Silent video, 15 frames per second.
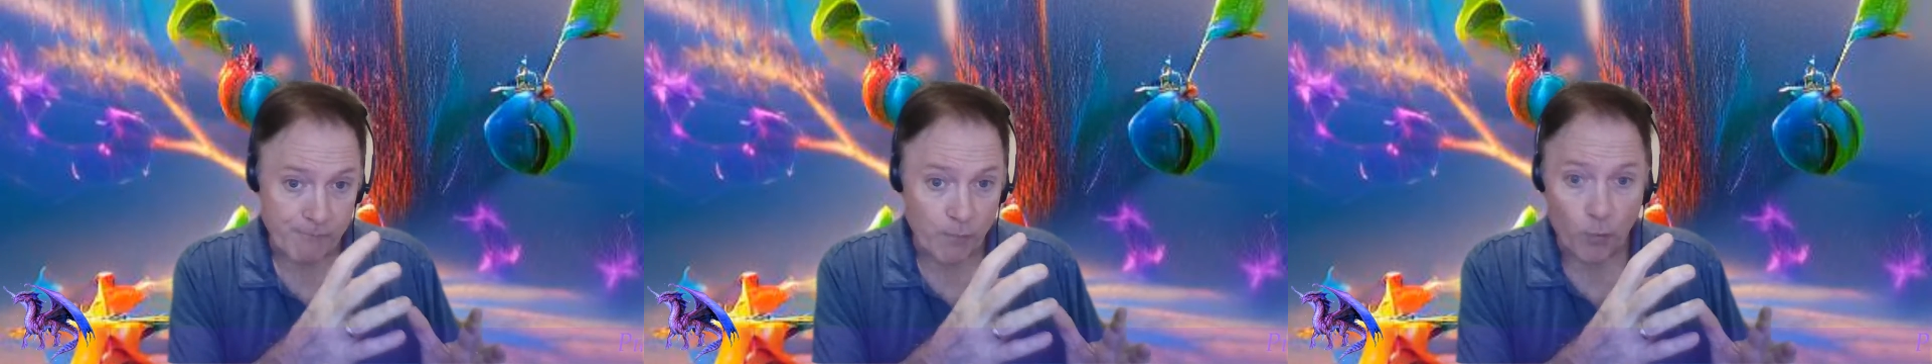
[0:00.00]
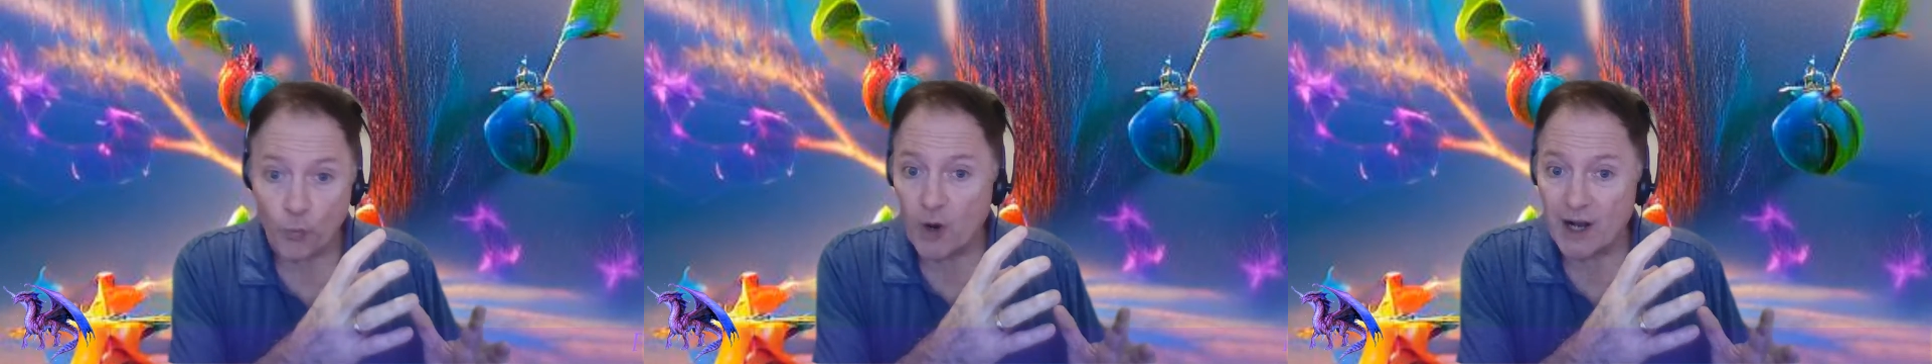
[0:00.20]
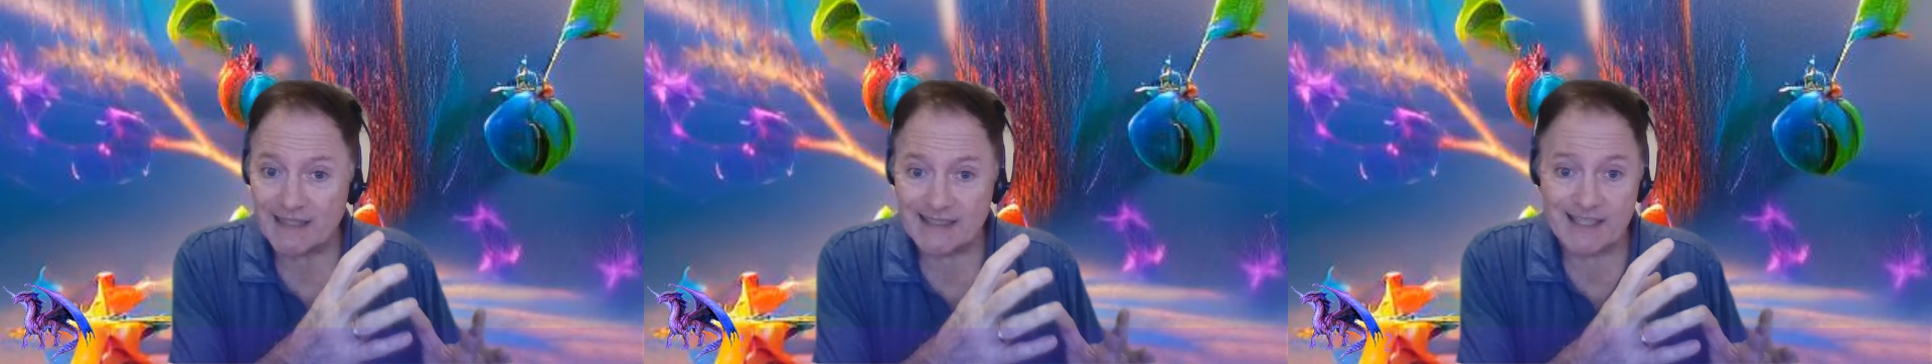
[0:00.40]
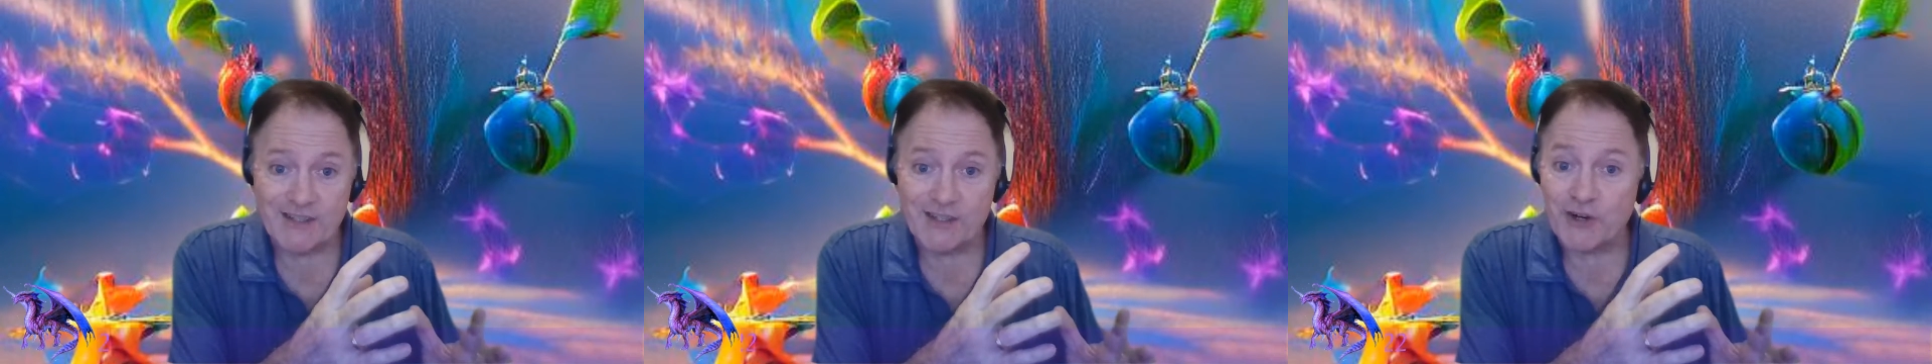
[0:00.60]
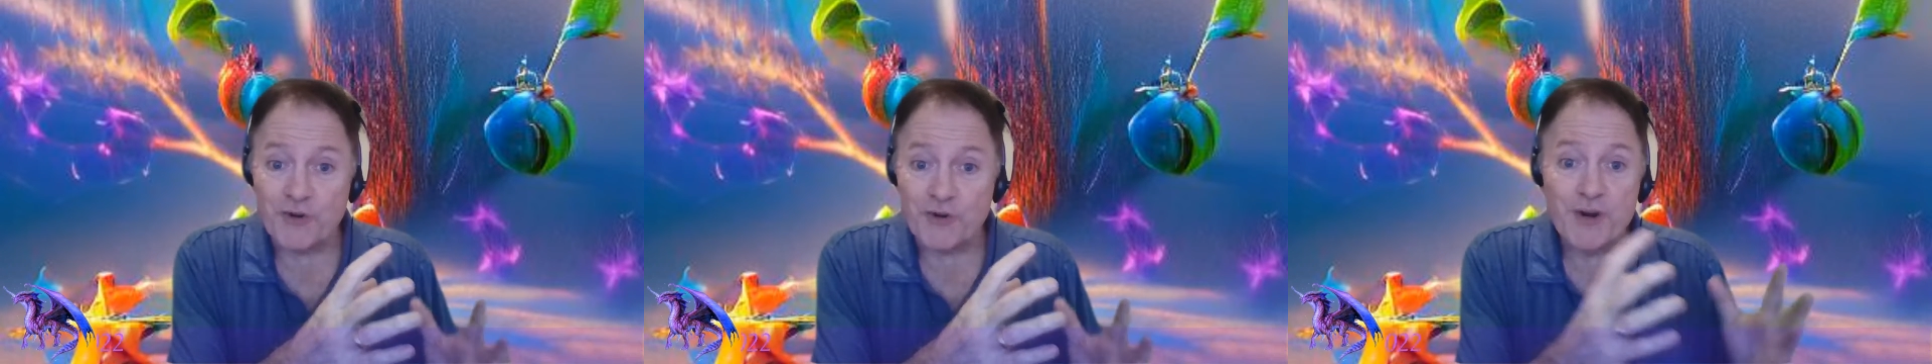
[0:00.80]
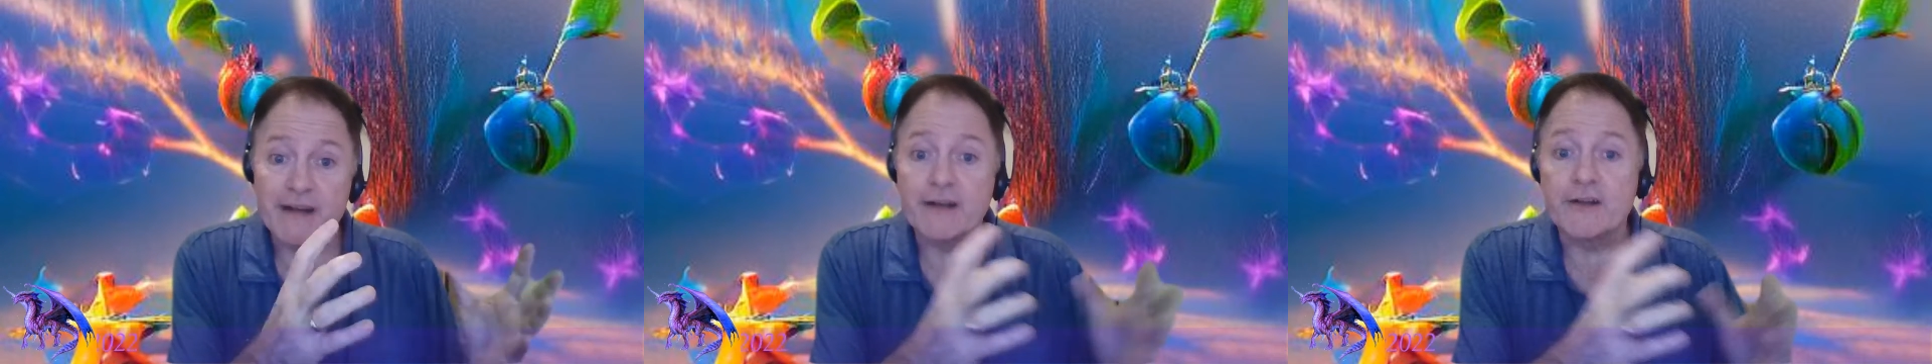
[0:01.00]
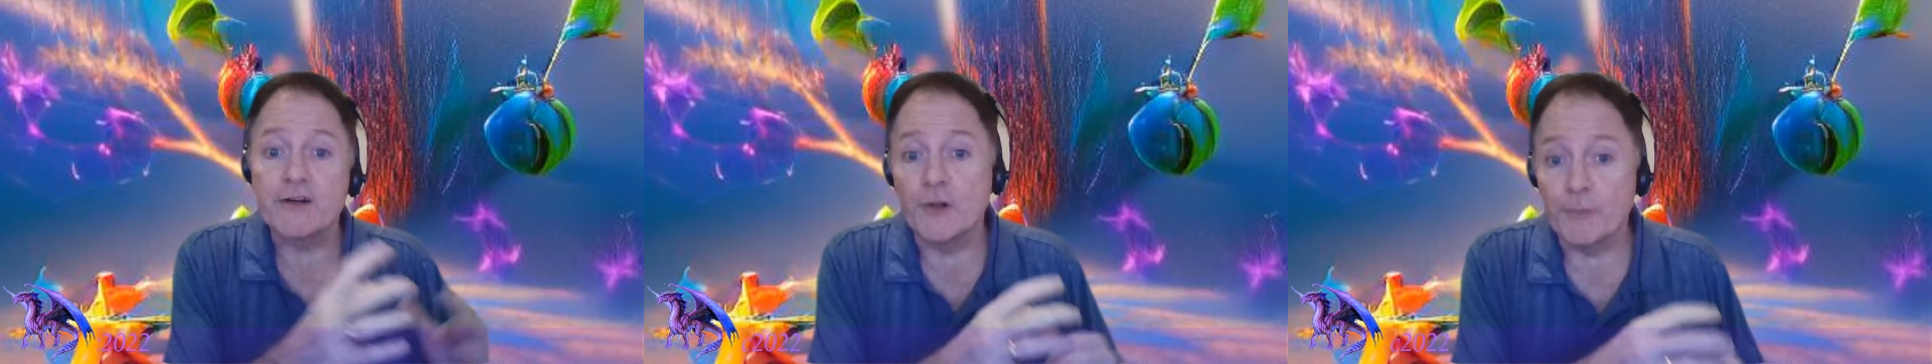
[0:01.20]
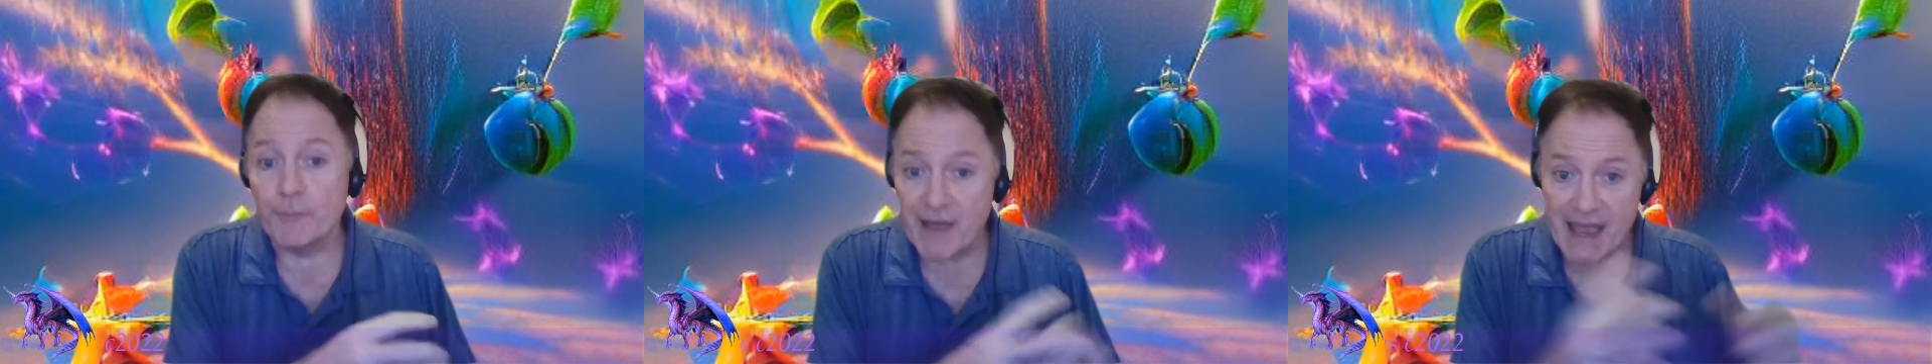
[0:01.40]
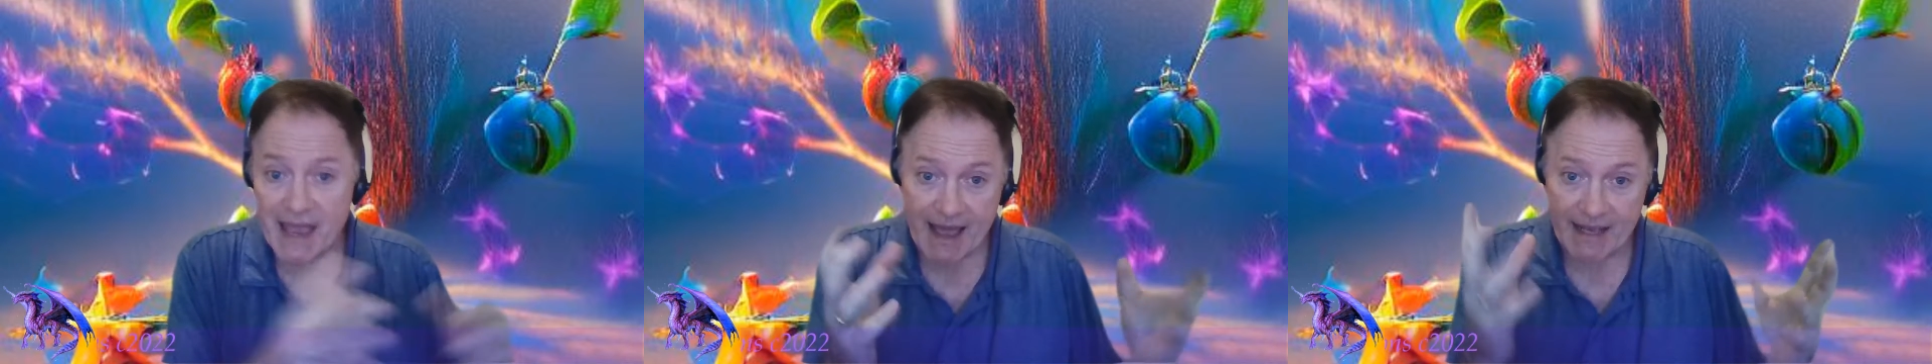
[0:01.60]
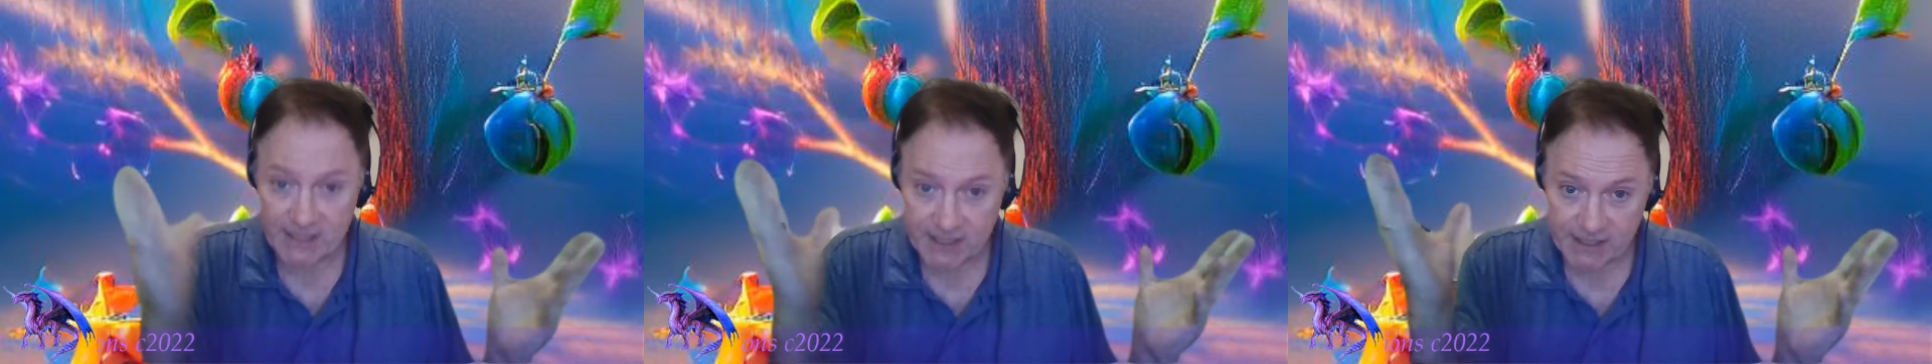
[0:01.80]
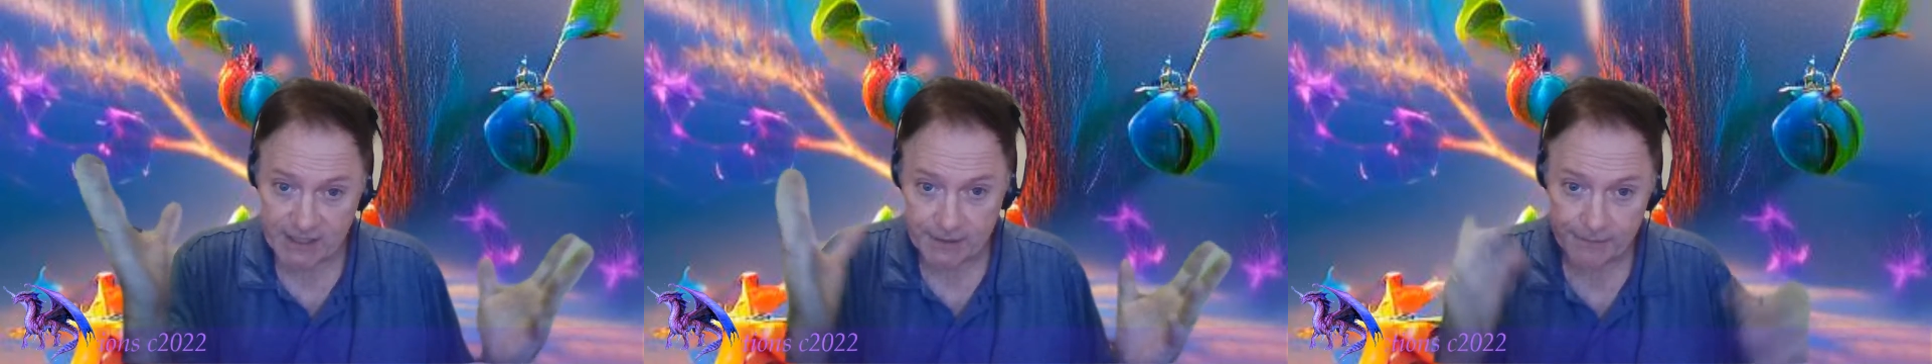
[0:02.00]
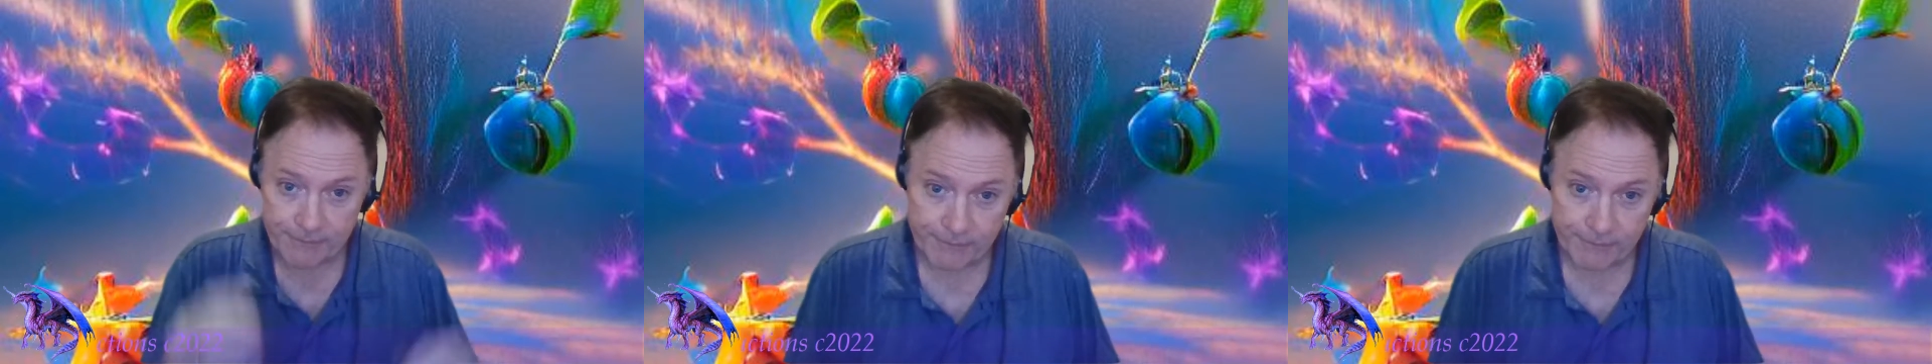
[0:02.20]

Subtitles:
what's the critical mass